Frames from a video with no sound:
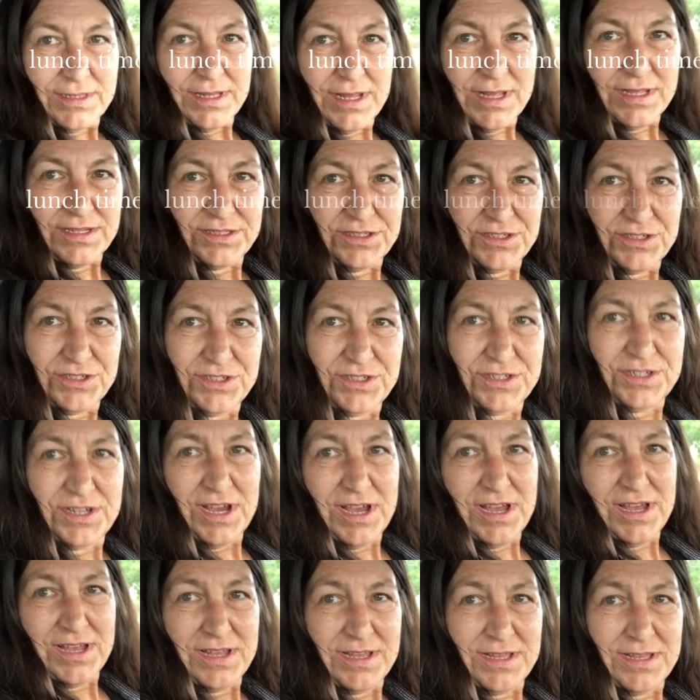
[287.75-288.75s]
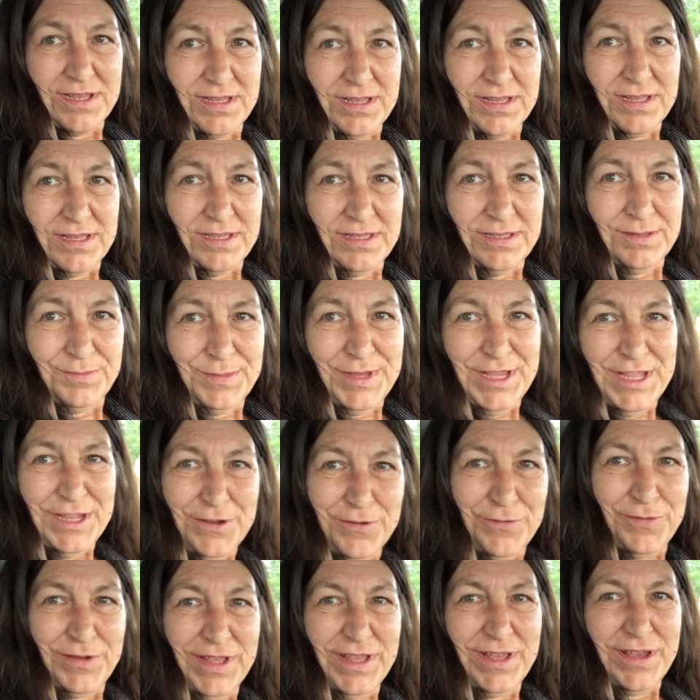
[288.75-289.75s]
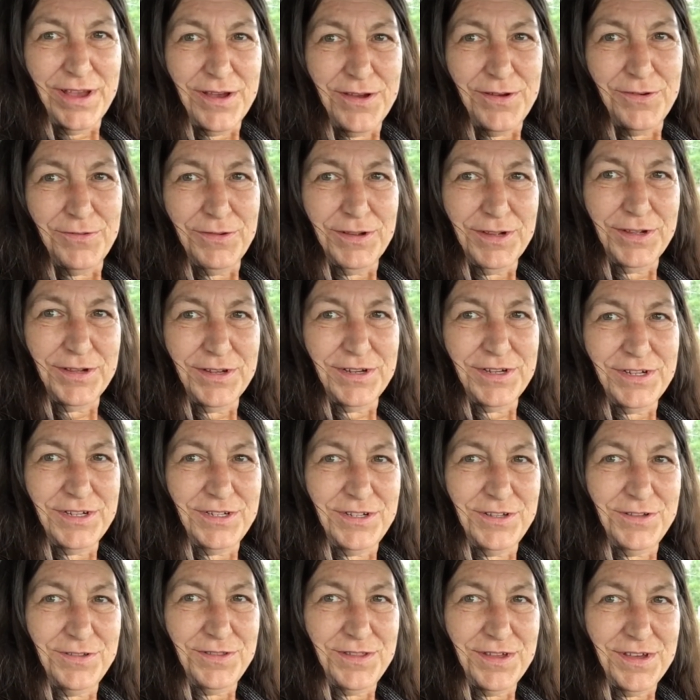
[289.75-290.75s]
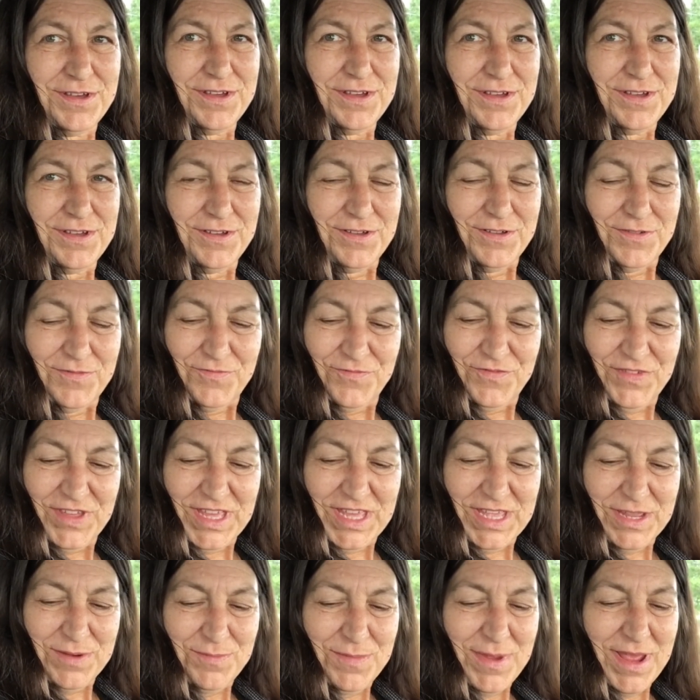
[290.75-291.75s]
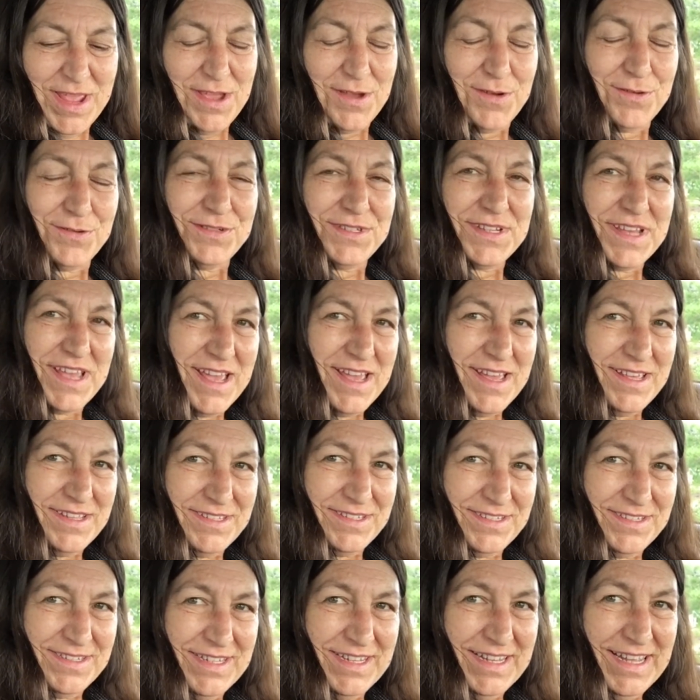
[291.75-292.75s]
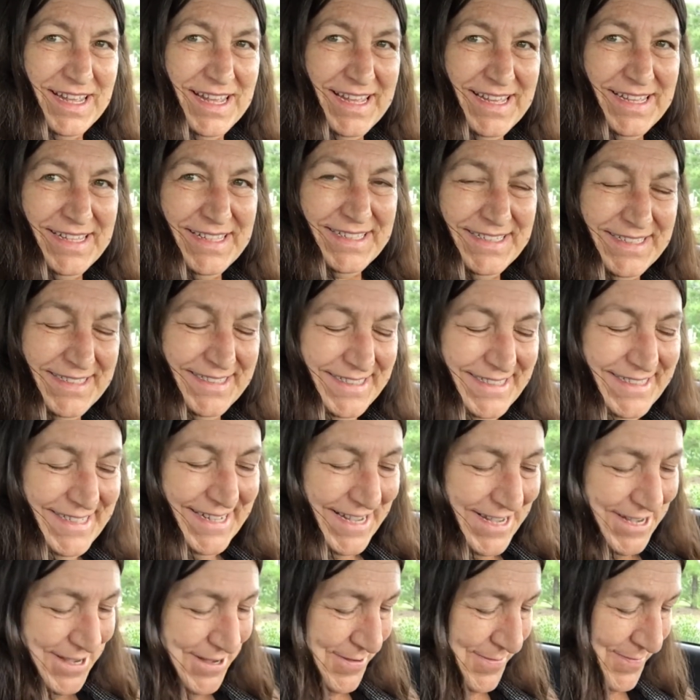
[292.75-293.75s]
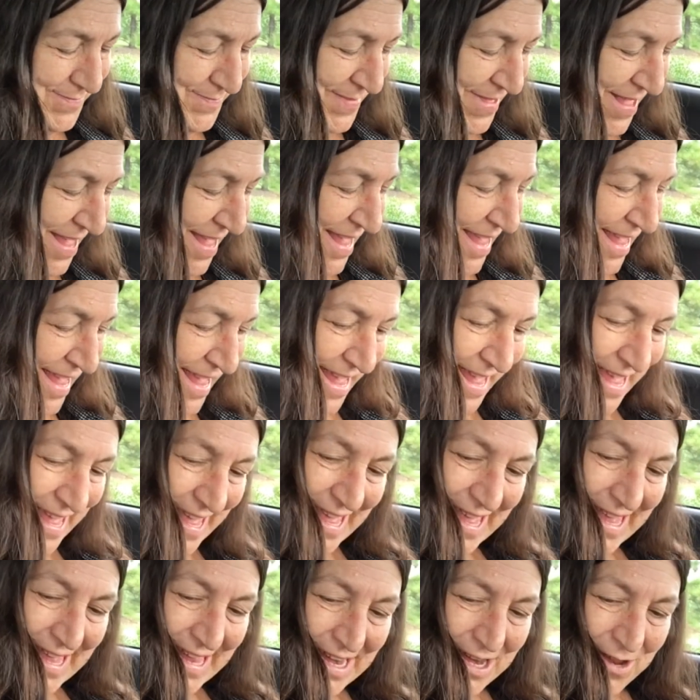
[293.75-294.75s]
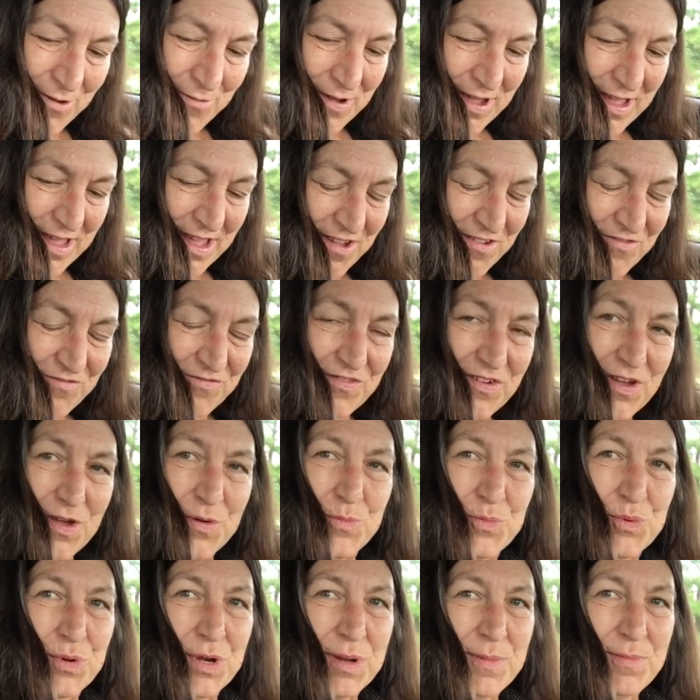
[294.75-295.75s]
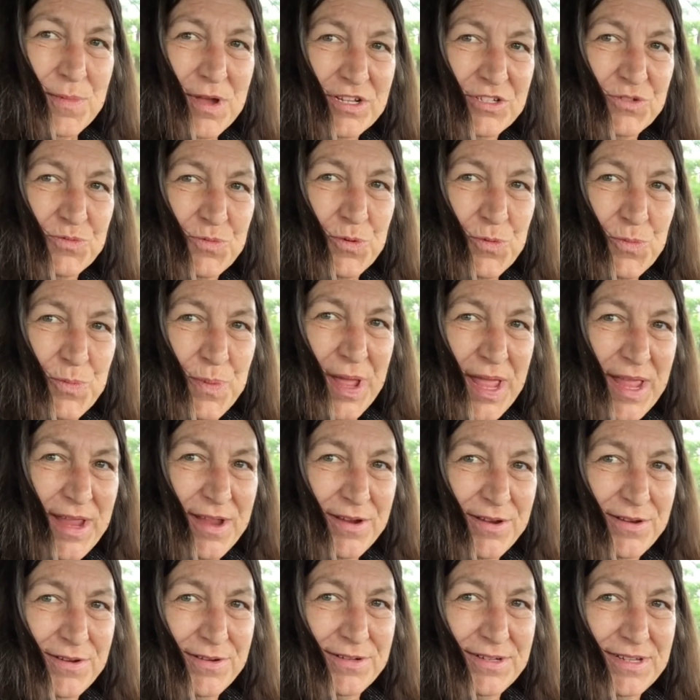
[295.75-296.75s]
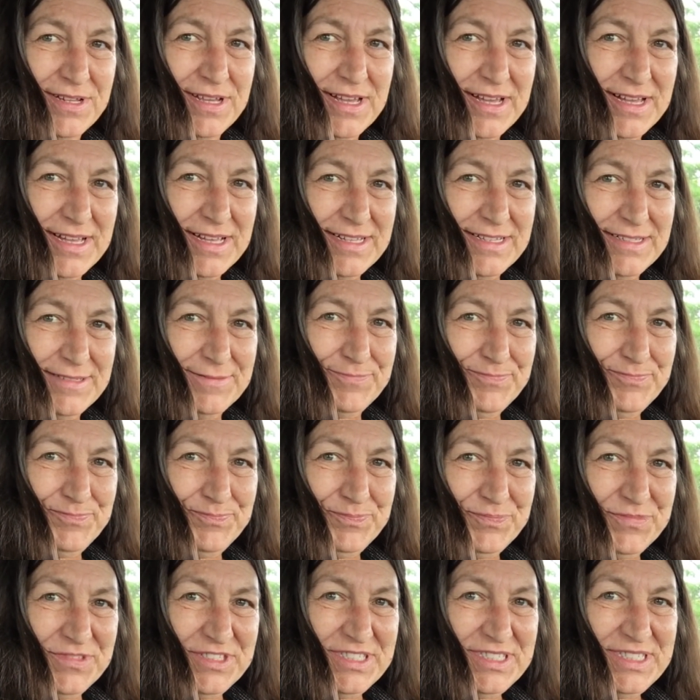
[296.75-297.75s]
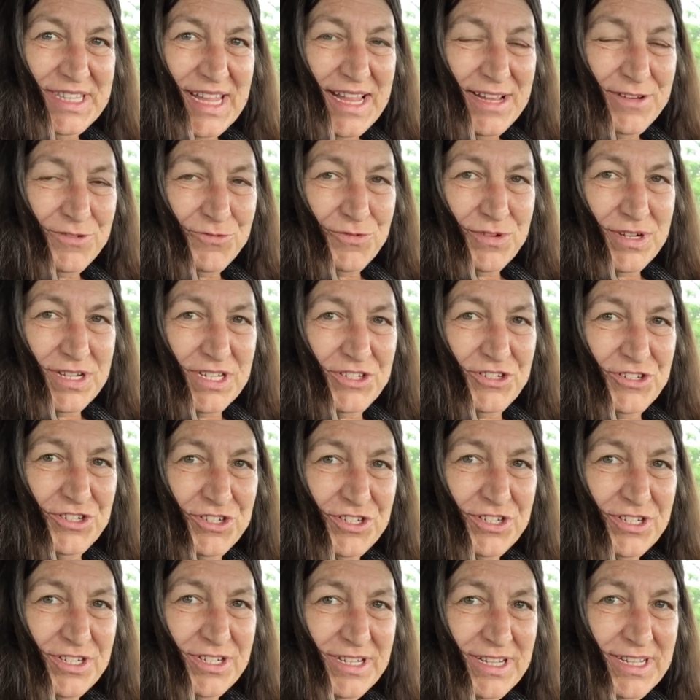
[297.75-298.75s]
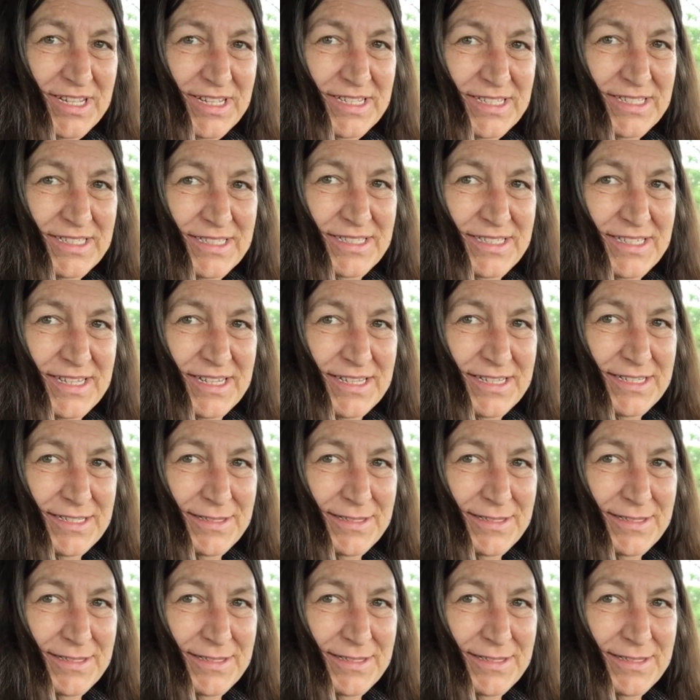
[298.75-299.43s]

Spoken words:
Lunchtime. Here we go. We're going to do the vegan mayo test. And anyway, I've pretty much prepared a sandwich. And,